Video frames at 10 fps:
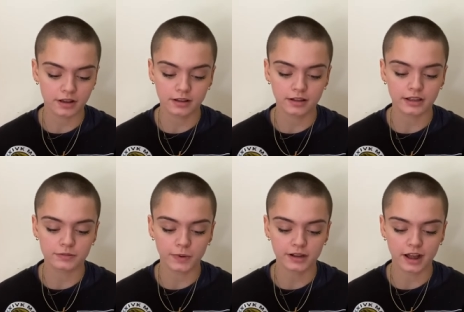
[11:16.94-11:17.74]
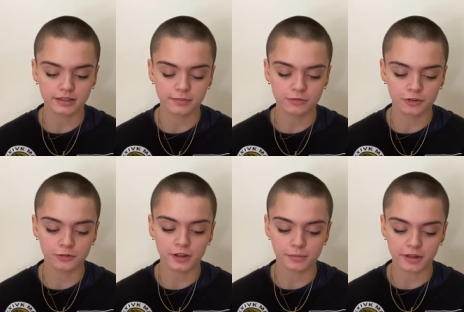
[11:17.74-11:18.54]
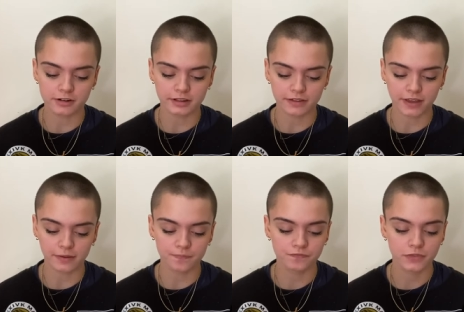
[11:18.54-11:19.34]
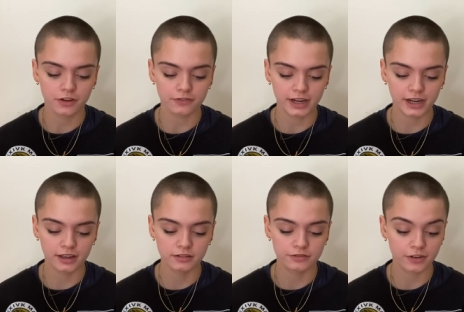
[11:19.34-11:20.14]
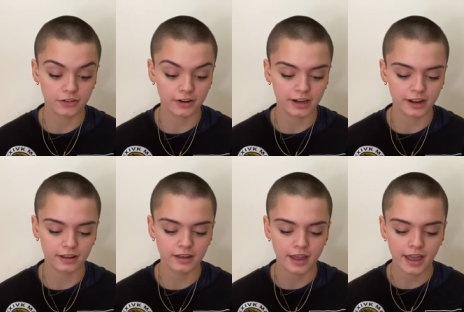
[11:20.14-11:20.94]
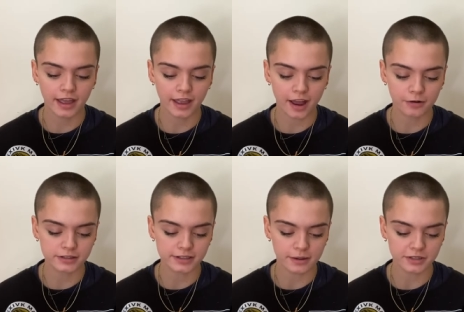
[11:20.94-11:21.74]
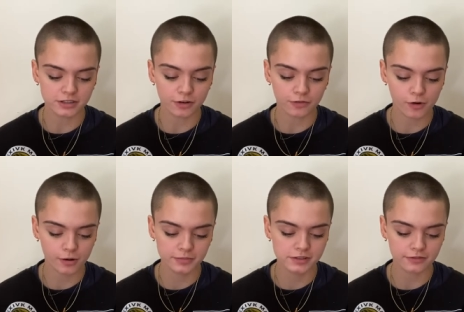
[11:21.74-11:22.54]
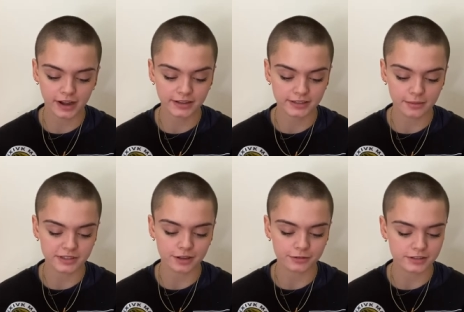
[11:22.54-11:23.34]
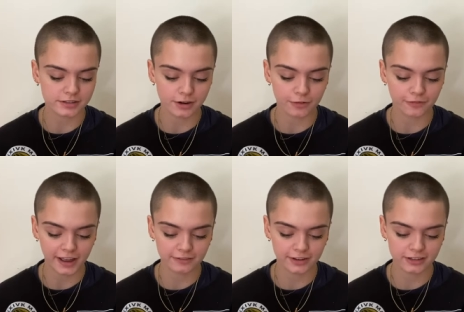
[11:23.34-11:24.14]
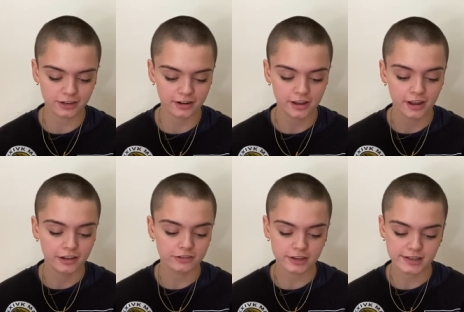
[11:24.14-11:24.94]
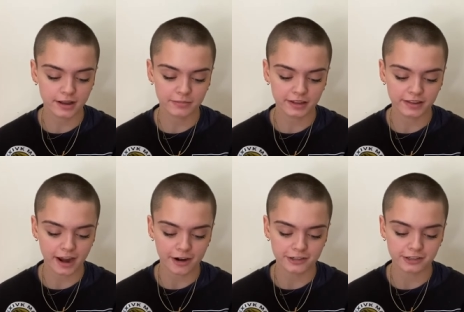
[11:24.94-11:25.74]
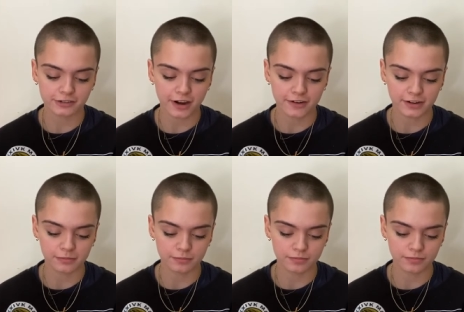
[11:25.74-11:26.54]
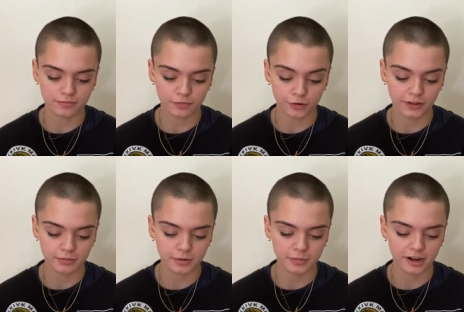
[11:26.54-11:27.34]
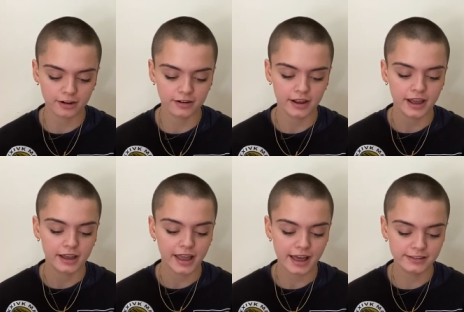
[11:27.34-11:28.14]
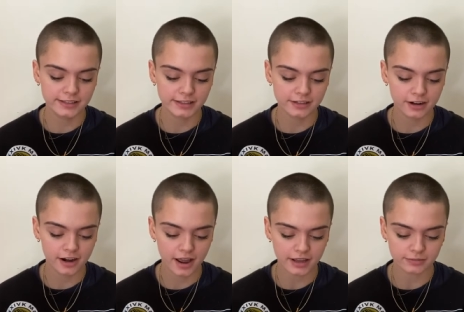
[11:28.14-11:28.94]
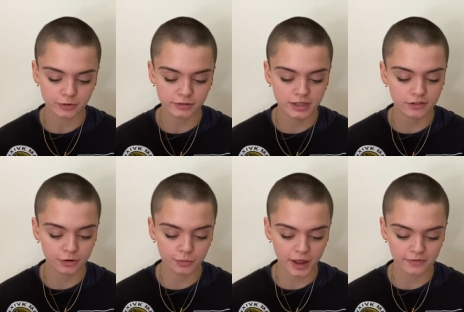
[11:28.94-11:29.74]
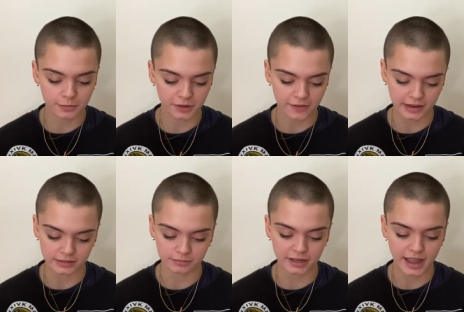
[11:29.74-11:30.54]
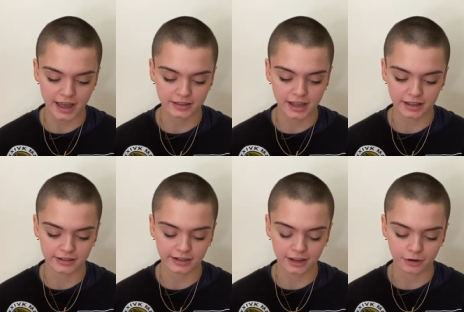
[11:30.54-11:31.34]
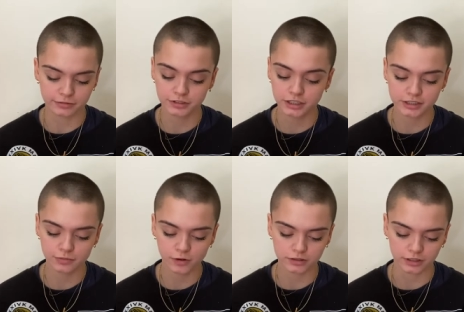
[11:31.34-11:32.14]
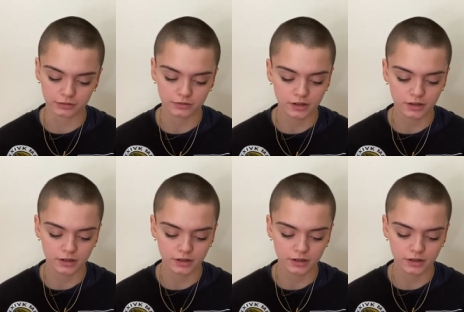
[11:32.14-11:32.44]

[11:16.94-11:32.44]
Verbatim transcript: it's what got them through their mother leaving reading, rereading, hanging out in Simon Snow forums, writing Simon Snow fan fiction, dressing up like the characters for every movie premiere. Cath's sister has mostly grown away from the fandom, but Cath can't let it go. She doesn't want to.